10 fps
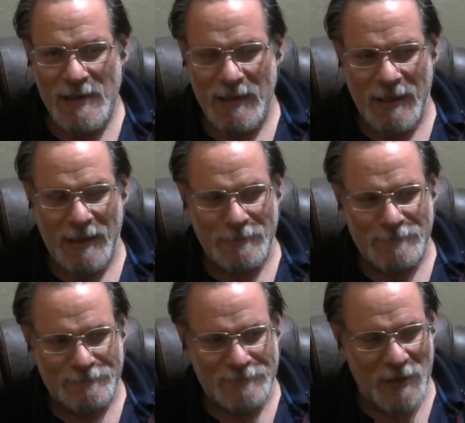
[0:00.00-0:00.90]
Um,
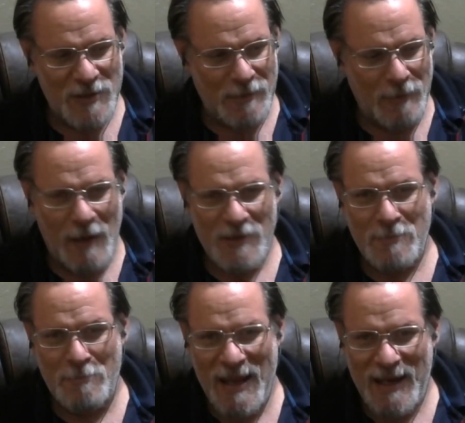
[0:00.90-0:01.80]
mm-hmm. I, was a, I was a
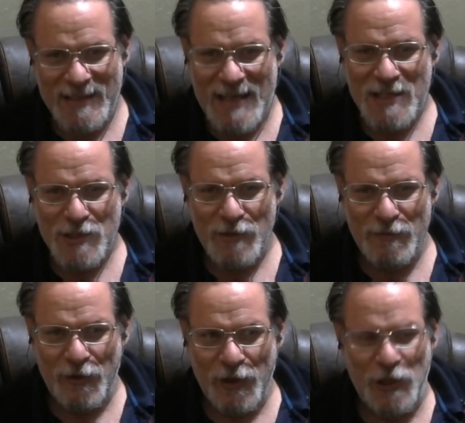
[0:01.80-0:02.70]
beta tester
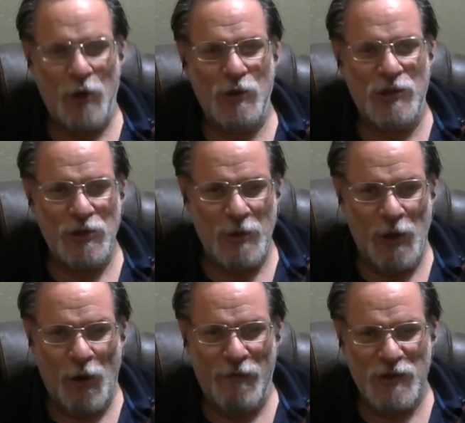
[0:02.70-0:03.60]
for GoTo
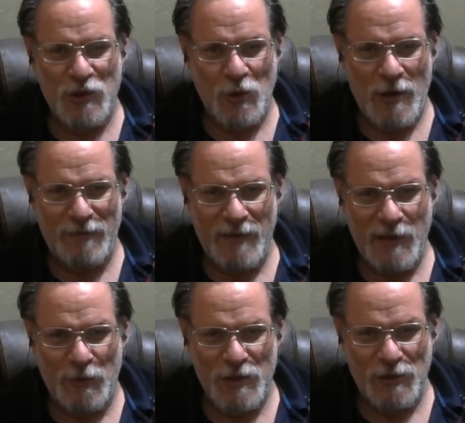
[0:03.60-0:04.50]
and Overture for the
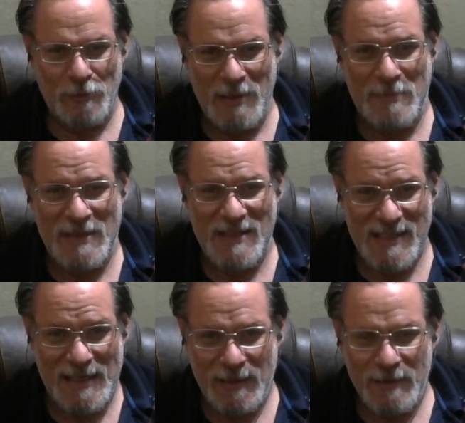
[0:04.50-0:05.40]
original
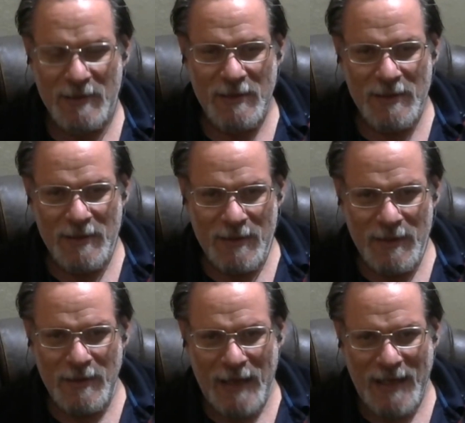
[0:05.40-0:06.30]
PPC
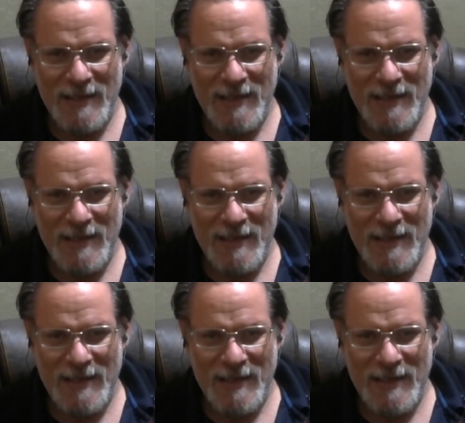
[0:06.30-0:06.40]
in wow.